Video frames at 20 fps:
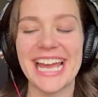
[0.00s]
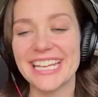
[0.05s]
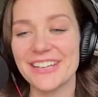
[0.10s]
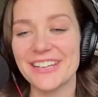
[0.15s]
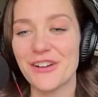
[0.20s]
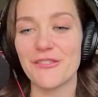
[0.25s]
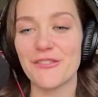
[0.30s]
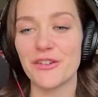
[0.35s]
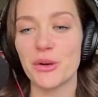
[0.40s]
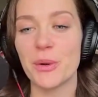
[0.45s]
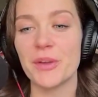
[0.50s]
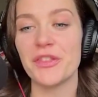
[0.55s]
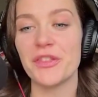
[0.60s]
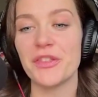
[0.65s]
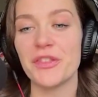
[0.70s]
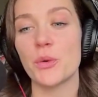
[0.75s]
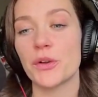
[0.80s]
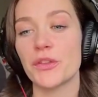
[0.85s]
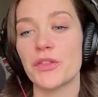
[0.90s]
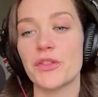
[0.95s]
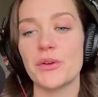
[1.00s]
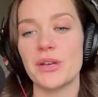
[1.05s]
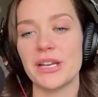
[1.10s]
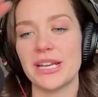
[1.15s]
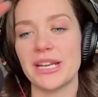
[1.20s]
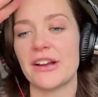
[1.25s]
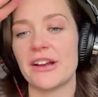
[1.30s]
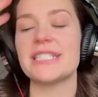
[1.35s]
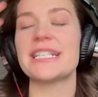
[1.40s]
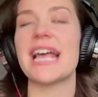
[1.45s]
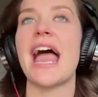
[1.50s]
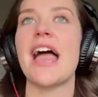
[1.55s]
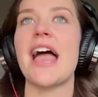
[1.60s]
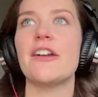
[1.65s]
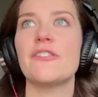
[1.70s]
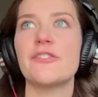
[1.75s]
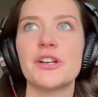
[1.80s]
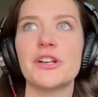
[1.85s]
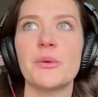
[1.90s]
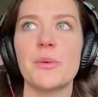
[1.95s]
And for everyone, the North Node in Aries,
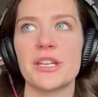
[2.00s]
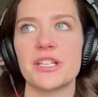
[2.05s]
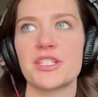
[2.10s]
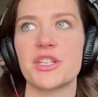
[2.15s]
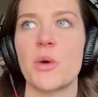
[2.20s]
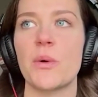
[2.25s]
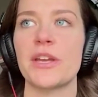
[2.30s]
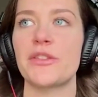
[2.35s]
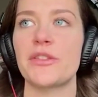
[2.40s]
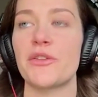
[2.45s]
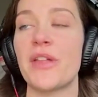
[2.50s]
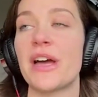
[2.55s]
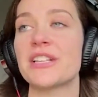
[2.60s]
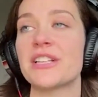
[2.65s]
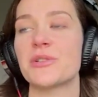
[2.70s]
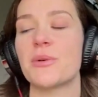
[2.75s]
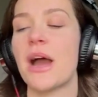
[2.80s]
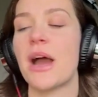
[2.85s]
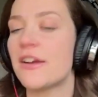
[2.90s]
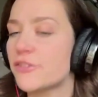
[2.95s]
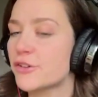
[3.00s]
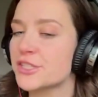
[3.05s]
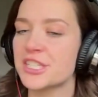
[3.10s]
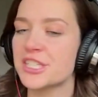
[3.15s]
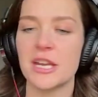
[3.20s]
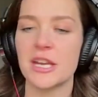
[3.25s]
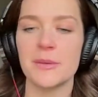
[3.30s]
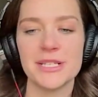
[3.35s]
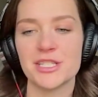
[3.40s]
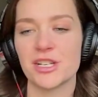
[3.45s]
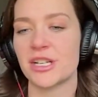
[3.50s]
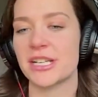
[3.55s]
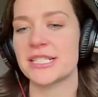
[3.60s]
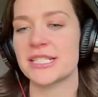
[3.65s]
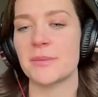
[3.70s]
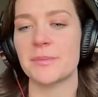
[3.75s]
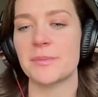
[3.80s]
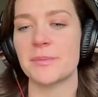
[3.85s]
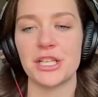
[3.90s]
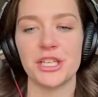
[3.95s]
everyone is going through that. So everyone's going to be starting
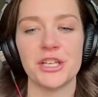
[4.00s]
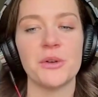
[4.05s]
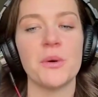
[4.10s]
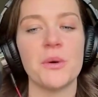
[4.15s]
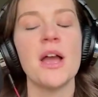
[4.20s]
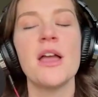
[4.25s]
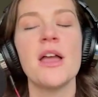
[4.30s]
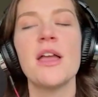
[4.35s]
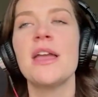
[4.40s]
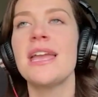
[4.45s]
something new.